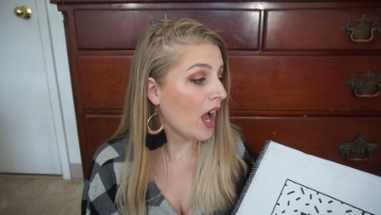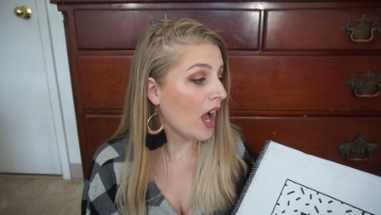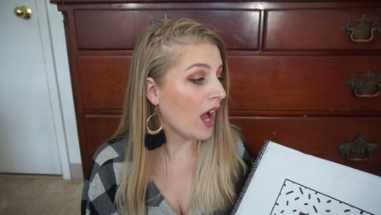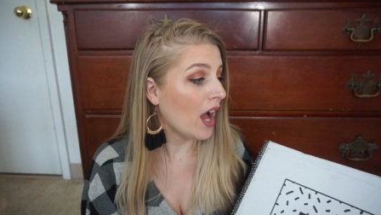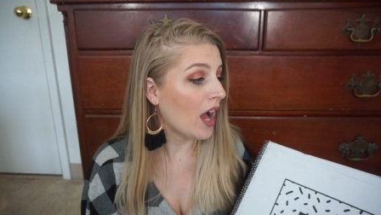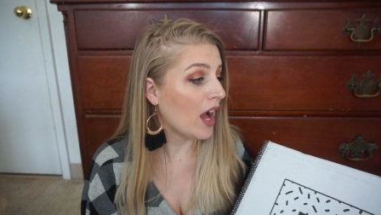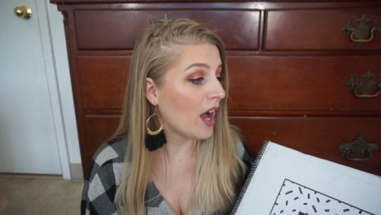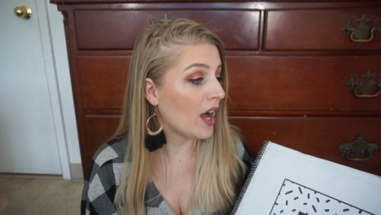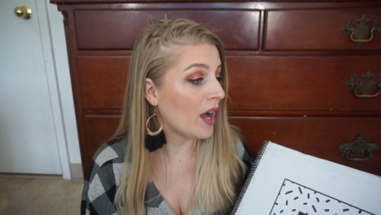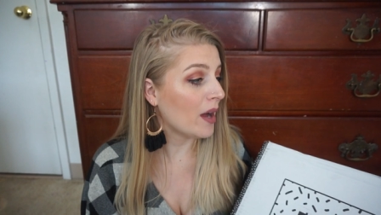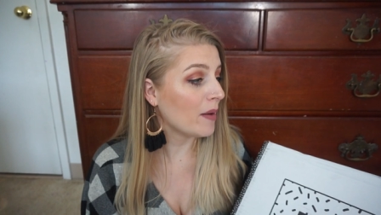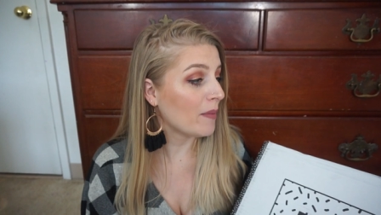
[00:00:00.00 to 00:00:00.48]

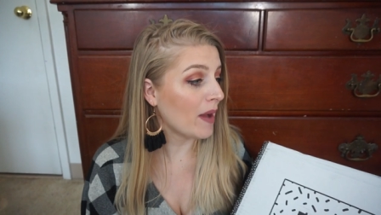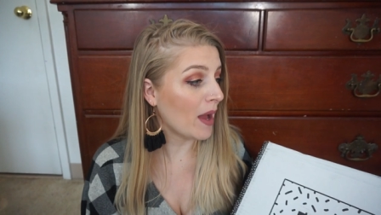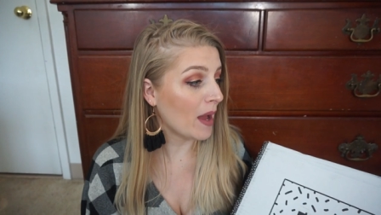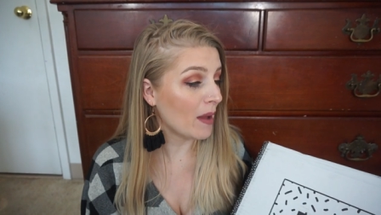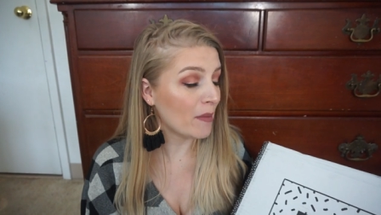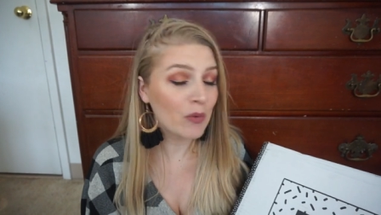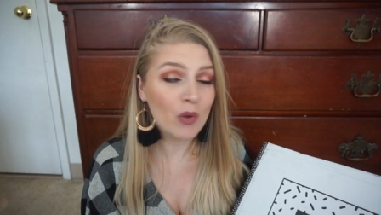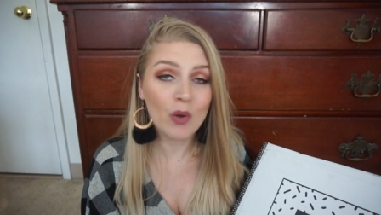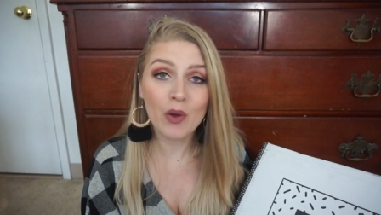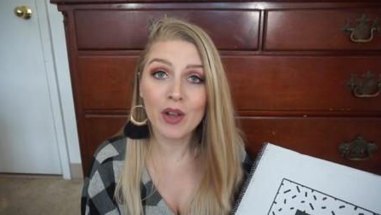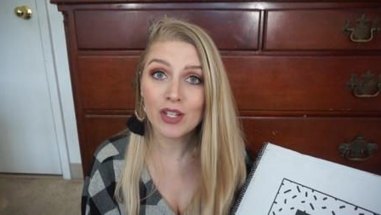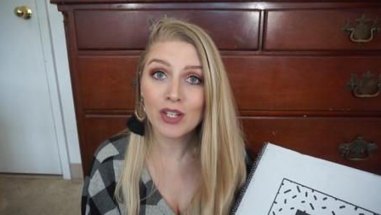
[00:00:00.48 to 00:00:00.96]
um,
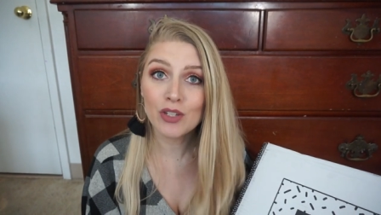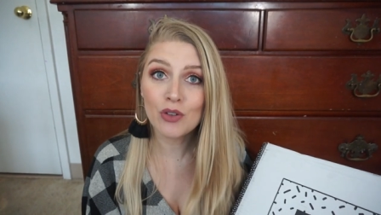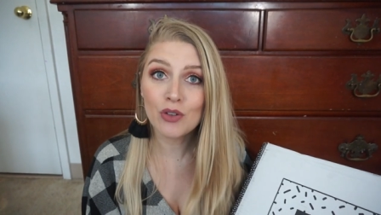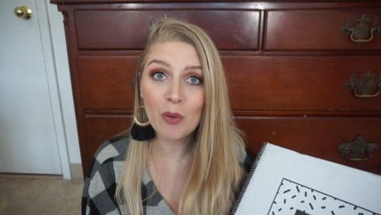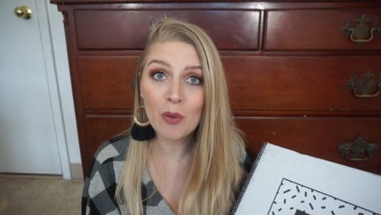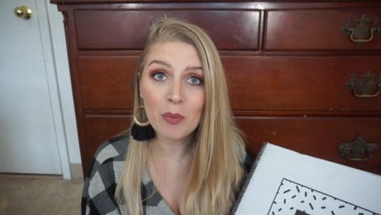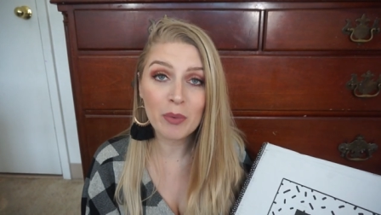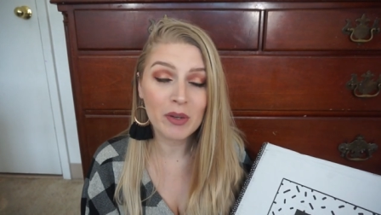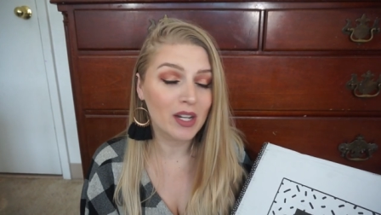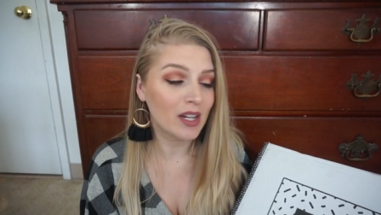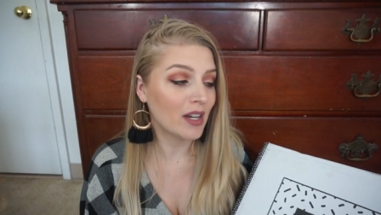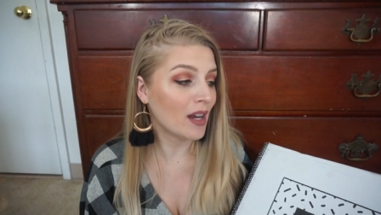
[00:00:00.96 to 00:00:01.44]
I'm going to
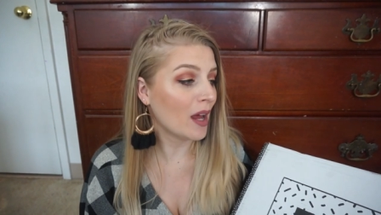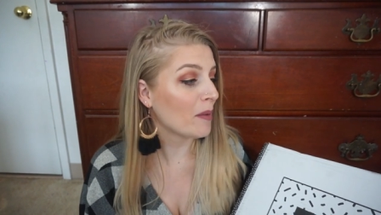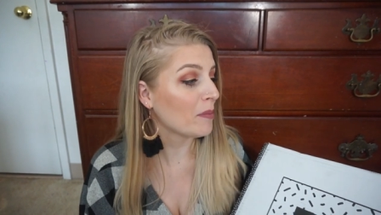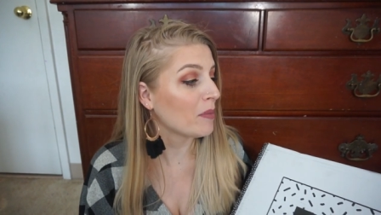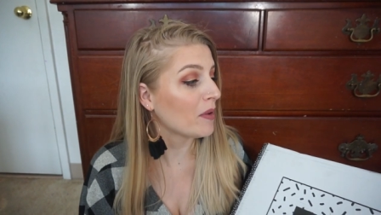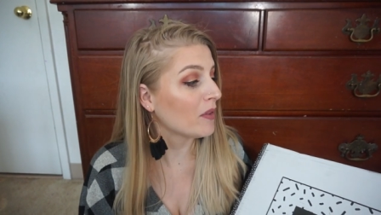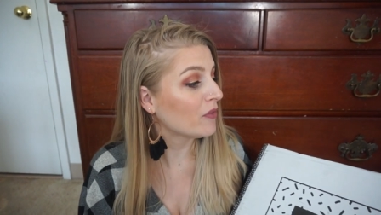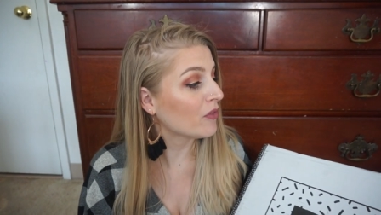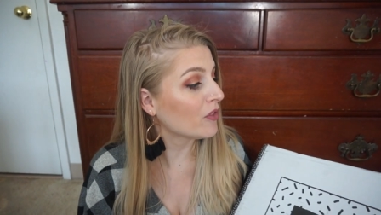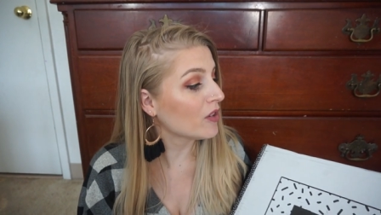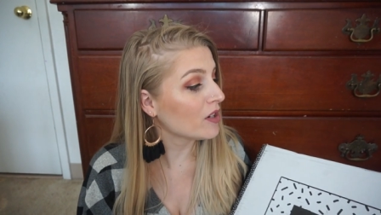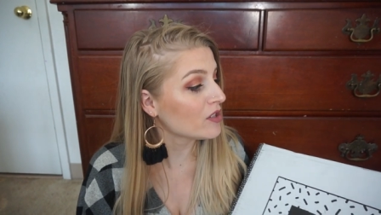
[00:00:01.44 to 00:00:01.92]
open it up,
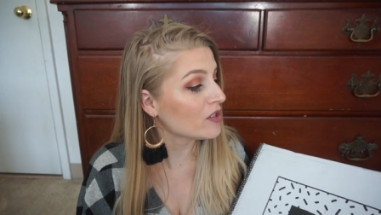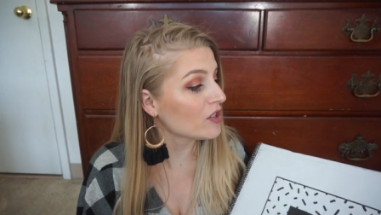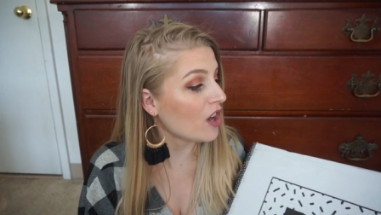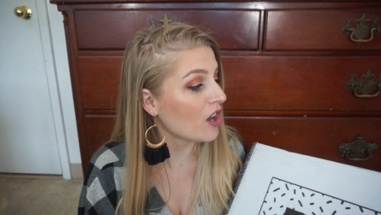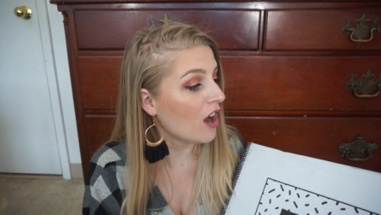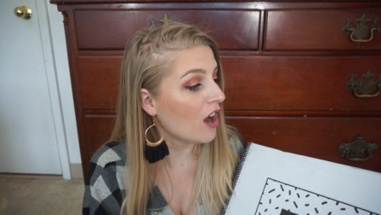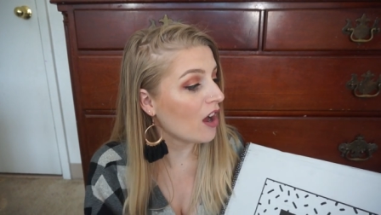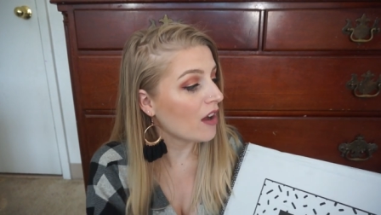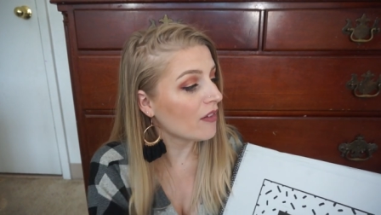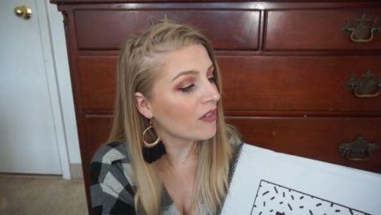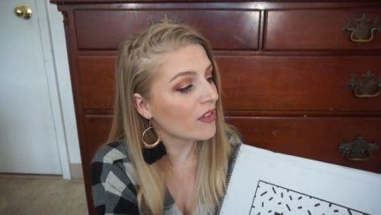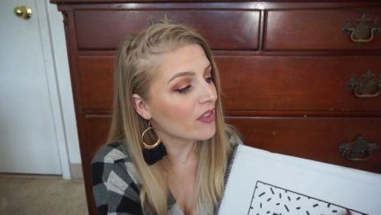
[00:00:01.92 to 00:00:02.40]
but first
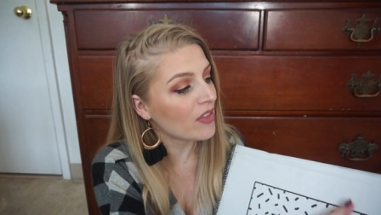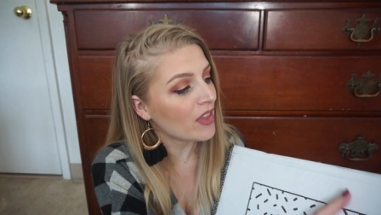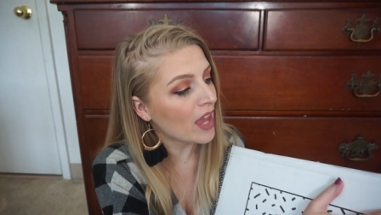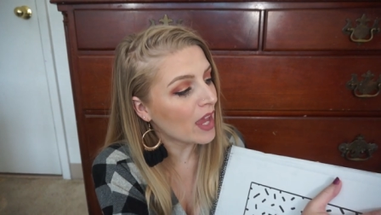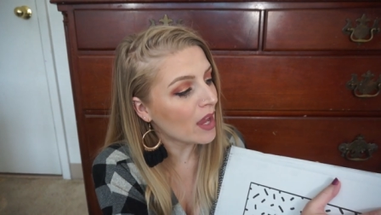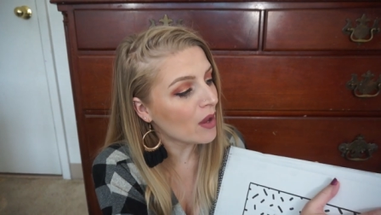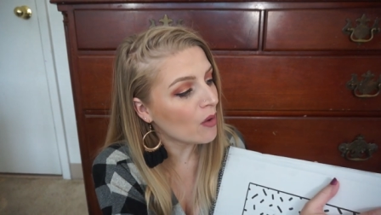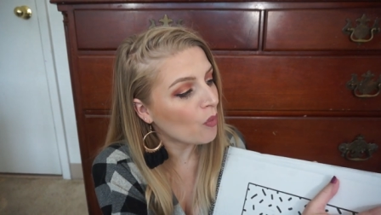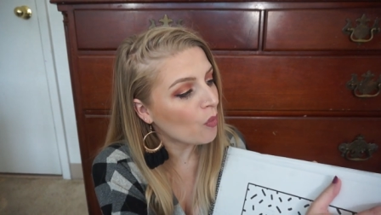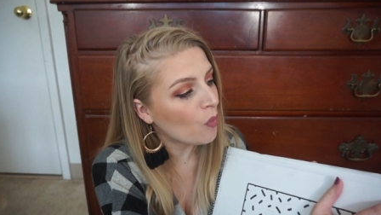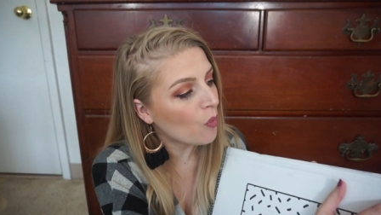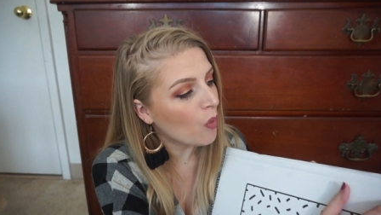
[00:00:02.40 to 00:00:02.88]
off,
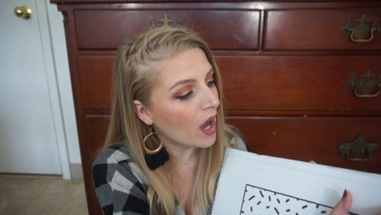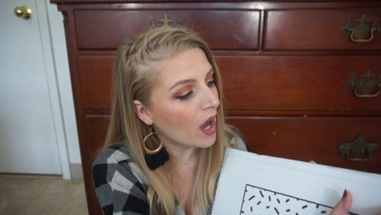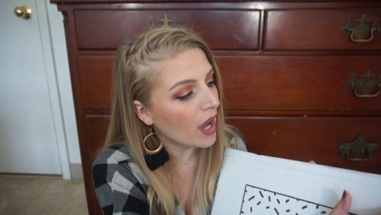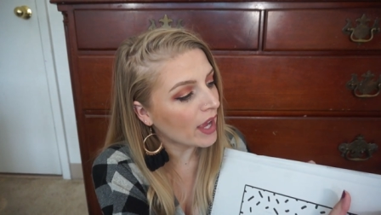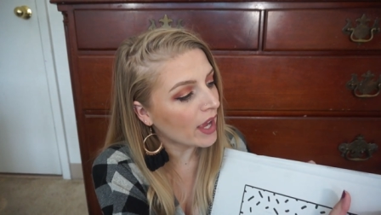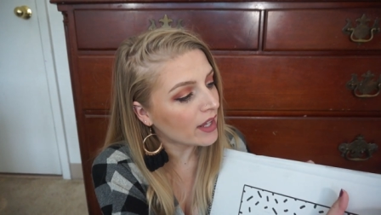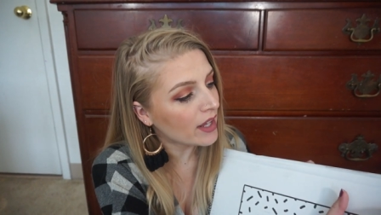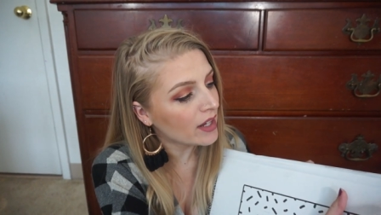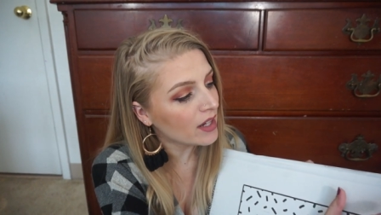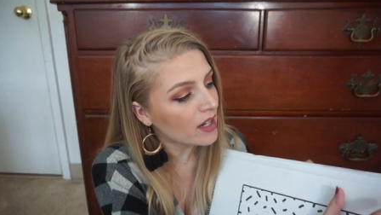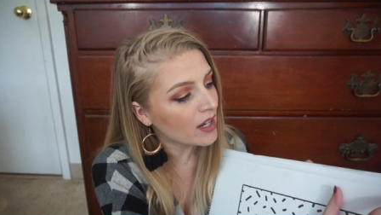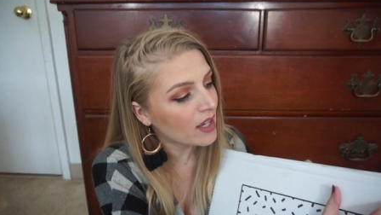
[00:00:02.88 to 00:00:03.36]
they
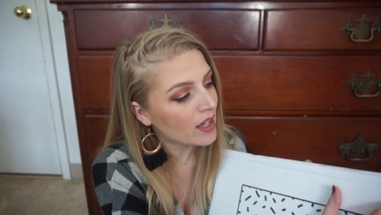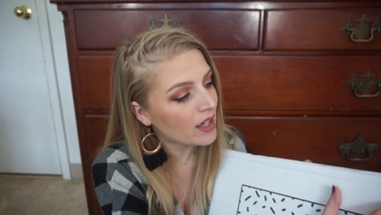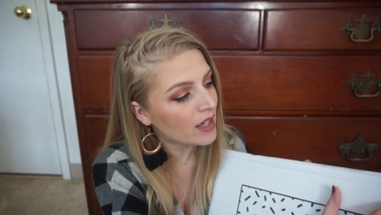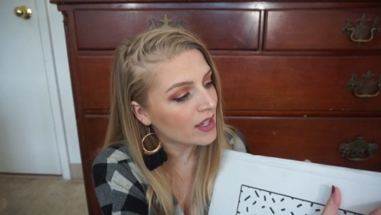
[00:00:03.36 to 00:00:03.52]
won,